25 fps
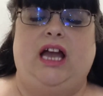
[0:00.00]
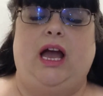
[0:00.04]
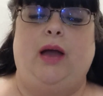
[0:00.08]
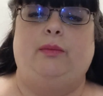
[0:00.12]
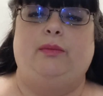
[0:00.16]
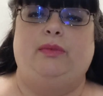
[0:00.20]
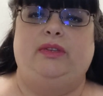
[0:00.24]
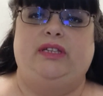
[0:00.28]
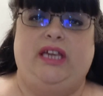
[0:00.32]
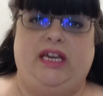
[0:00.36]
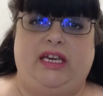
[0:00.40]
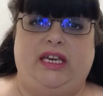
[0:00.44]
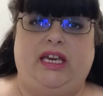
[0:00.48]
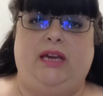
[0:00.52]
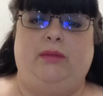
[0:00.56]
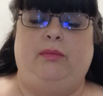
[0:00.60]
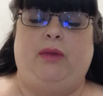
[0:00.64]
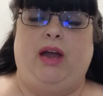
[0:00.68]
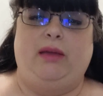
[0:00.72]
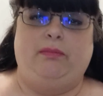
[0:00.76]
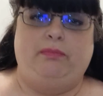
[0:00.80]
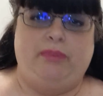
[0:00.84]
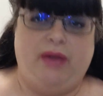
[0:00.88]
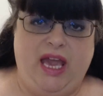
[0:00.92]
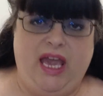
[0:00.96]
I'm kicking
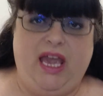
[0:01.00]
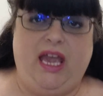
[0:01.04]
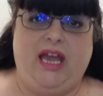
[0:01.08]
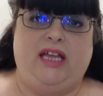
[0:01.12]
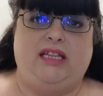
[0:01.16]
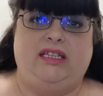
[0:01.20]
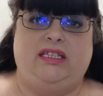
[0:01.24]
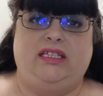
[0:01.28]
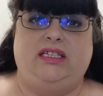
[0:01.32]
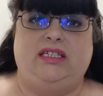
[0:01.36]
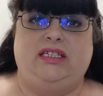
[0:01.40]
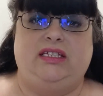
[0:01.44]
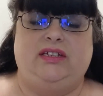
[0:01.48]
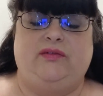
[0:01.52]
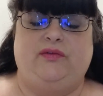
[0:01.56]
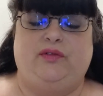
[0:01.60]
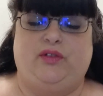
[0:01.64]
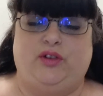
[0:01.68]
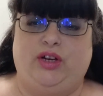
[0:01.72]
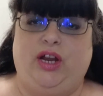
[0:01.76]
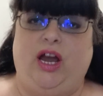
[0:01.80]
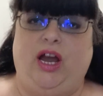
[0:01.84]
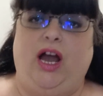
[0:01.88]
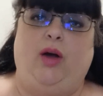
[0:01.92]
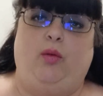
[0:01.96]
my pants
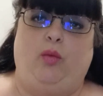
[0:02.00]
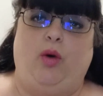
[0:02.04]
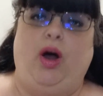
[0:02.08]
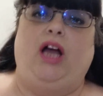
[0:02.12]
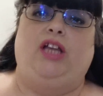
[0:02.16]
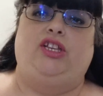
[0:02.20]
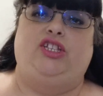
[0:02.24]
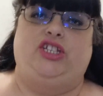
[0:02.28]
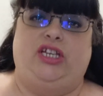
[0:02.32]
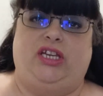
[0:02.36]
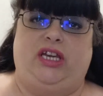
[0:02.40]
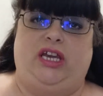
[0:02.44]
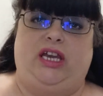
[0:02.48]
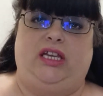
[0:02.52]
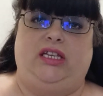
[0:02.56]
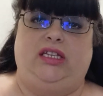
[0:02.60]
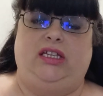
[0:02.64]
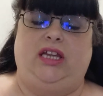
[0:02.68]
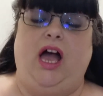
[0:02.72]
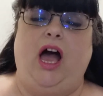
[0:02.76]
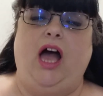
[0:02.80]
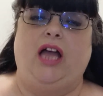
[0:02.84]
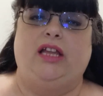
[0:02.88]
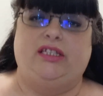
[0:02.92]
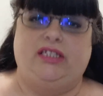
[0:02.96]
for not watching it
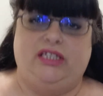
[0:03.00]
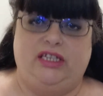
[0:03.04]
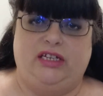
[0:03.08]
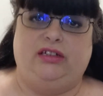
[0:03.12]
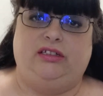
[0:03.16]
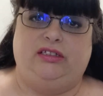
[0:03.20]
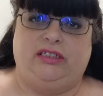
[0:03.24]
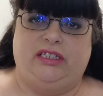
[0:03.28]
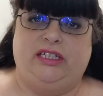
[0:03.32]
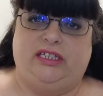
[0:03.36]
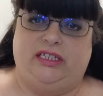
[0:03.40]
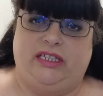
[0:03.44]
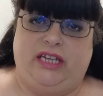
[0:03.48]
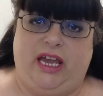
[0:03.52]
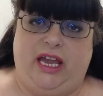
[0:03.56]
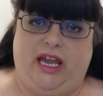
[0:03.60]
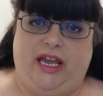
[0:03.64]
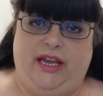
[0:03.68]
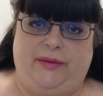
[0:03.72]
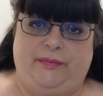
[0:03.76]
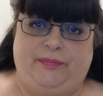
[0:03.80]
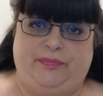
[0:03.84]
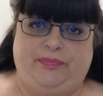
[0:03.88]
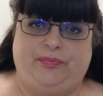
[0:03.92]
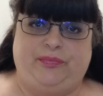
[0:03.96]
until
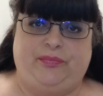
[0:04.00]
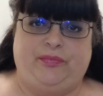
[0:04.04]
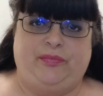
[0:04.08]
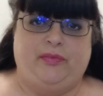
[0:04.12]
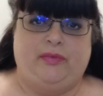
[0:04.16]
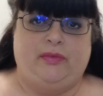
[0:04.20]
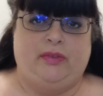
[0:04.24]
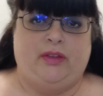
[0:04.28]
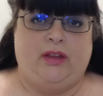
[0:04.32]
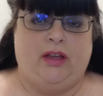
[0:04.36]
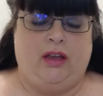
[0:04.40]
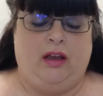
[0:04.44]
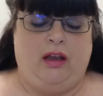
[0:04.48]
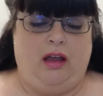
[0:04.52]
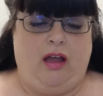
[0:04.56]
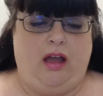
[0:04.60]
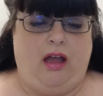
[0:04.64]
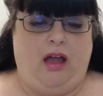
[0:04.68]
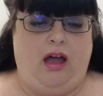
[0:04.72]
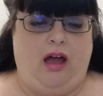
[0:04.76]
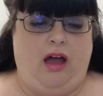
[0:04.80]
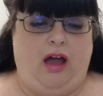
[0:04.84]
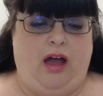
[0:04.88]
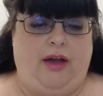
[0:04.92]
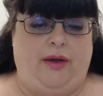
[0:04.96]
today.
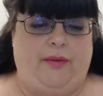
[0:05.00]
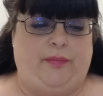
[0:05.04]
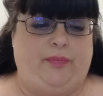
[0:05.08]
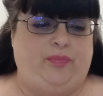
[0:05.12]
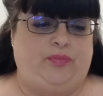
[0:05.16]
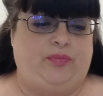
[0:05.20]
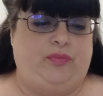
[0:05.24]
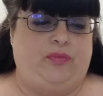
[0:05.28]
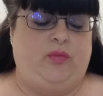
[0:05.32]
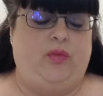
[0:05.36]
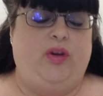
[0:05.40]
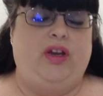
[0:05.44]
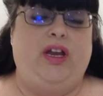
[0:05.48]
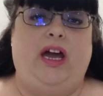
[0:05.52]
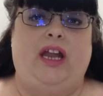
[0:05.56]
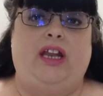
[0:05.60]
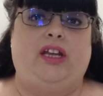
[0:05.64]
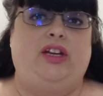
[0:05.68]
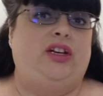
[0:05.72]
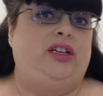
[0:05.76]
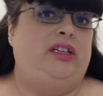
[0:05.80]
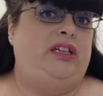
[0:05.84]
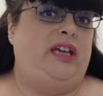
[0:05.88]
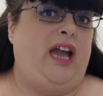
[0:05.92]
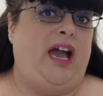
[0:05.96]
We got
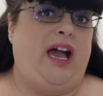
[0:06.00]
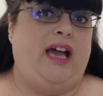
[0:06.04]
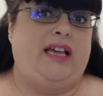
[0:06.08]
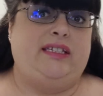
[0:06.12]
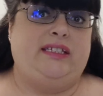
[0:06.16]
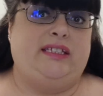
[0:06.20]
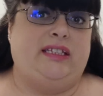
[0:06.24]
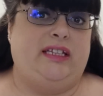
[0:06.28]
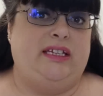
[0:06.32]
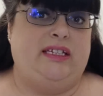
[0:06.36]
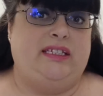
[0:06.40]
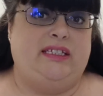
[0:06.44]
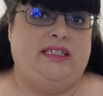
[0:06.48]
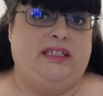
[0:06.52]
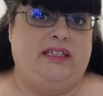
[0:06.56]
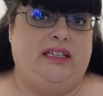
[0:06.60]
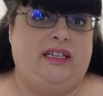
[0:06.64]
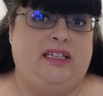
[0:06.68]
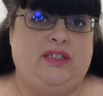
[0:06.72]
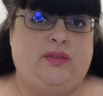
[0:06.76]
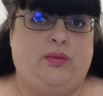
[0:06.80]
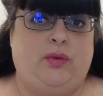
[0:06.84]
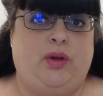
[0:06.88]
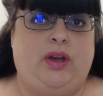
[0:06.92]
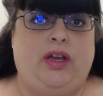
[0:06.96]
a good cast list in
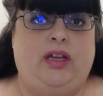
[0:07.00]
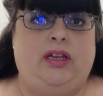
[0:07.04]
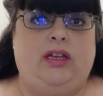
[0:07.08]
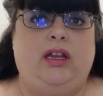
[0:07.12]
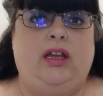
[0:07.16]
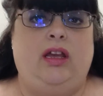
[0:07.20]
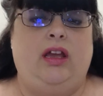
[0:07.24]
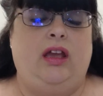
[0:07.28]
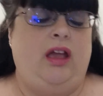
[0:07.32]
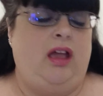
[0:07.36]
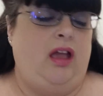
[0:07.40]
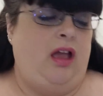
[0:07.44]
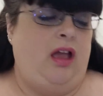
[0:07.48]
this one.